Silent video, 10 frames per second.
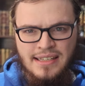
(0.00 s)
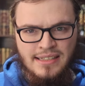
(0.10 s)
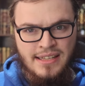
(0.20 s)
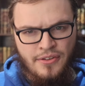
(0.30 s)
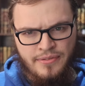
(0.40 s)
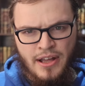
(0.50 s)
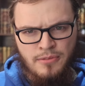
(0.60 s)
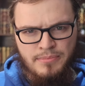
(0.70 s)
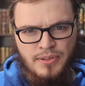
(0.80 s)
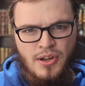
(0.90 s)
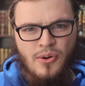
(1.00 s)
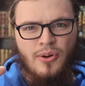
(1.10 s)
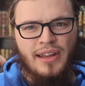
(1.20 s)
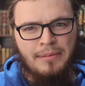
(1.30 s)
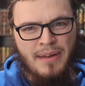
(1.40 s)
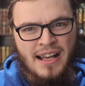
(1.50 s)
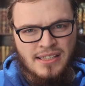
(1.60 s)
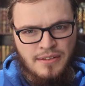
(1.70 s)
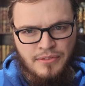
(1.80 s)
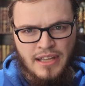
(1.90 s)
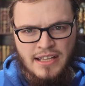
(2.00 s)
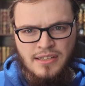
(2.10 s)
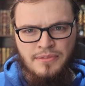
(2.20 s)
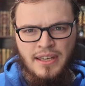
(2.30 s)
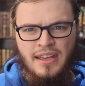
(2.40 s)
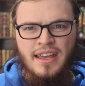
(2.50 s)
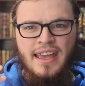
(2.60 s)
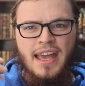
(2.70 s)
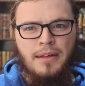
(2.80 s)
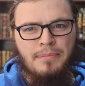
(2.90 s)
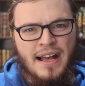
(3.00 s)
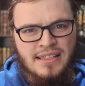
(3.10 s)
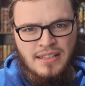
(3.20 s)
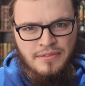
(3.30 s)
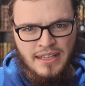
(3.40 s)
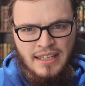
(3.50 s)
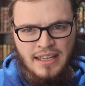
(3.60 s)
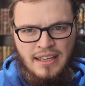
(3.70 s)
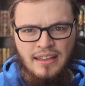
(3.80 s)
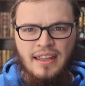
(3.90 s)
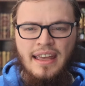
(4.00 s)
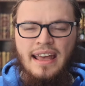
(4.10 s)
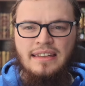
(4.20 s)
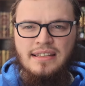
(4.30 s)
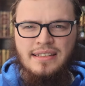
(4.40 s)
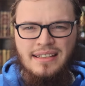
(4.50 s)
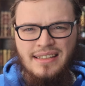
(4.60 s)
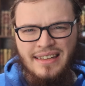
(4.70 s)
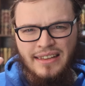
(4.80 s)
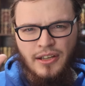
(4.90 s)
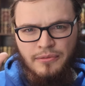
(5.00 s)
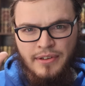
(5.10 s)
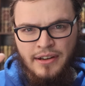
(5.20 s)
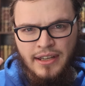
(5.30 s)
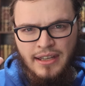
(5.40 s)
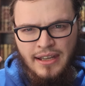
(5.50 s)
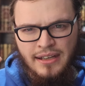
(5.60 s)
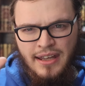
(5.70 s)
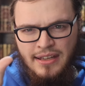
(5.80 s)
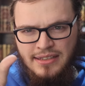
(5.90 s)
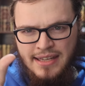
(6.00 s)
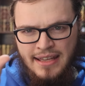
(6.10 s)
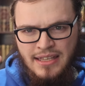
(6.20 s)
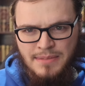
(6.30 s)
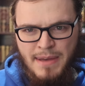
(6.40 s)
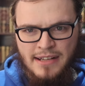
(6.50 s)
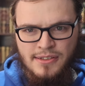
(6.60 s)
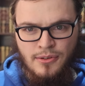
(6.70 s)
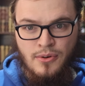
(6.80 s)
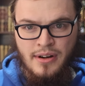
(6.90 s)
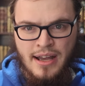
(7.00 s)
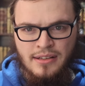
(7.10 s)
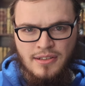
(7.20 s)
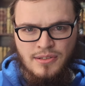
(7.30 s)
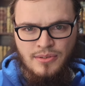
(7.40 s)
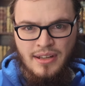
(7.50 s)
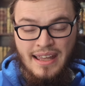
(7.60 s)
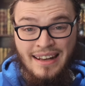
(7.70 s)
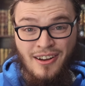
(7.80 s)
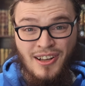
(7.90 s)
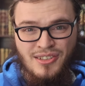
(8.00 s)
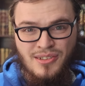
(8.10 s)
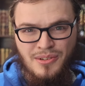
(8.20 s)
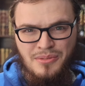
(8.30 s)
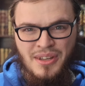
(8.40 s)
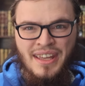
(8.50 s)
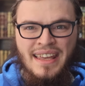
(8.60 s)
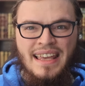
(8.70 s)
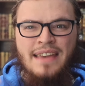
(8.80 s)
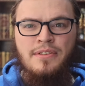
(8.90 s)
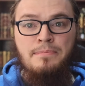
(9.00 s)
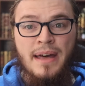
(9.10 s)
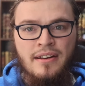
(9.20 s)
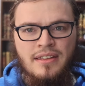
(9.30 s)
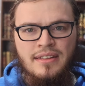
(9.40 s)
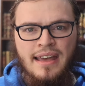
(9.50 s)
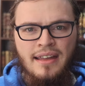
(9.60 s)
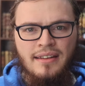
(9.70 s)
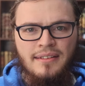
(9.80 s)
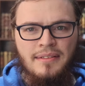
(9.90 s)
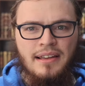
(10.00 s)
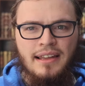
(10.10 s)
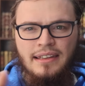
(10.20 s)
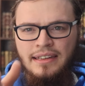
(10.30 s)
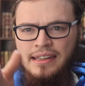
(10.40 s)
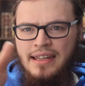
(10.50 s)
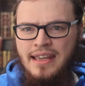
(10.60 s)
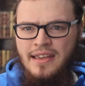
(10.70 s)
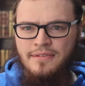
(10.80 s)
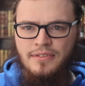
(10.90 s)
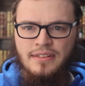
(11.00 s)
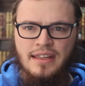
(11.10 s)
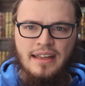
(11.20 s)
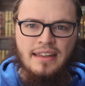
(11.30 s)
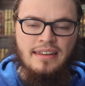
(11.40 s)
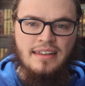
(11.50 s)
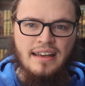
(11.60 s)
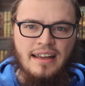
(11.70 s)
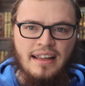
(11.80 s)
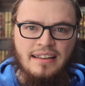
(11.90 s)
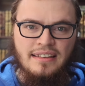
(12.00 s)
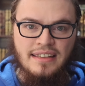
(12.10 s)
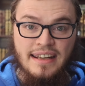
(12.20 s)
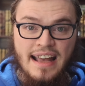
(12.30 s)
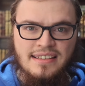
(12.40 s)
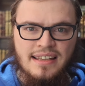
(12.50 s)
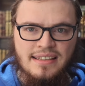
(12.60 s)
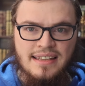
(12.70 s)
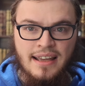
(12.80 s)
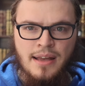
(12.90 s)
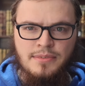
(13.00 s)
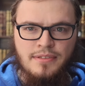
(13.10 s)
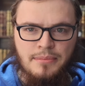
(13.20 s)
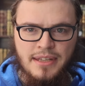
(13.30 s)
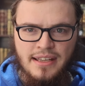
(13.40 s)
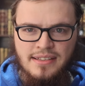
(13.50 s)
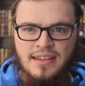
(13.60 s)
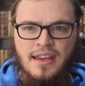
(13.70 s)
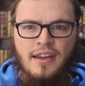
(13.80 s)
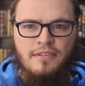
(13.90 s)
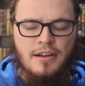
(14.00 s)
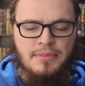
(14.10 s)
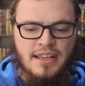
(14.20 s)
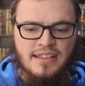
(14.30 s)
as self-help, or like positive philosophy and positive thinking and these things, that they're very keen, take this back to the Quran and the Sunnah. And also, even better than that, leave the nonsense that comes from some